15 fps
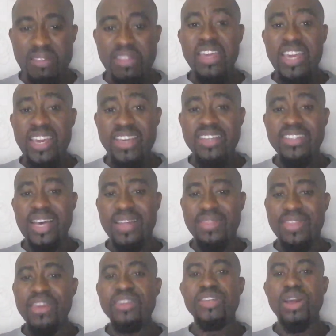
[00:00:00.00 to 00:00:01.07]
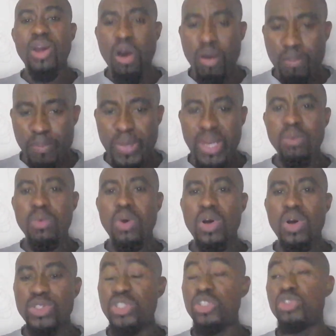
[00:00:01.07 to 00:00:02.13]
These are things the company will
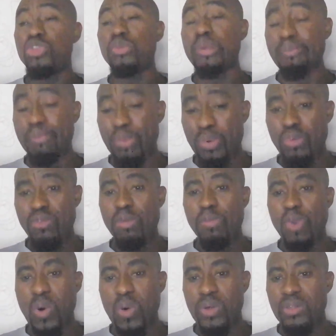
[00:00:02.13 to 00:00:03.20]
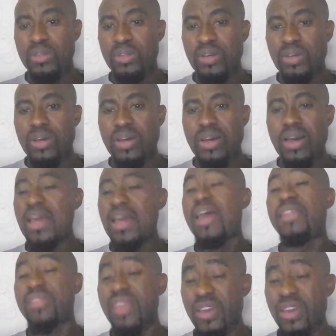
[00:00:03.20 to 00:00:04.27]
continue to improve upon.
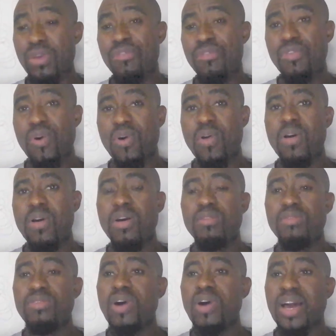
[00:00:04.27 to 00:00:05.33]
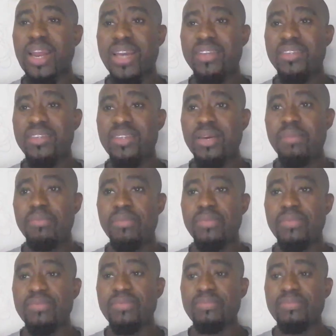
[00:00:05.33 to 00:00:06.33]
And thank you for highlighting them.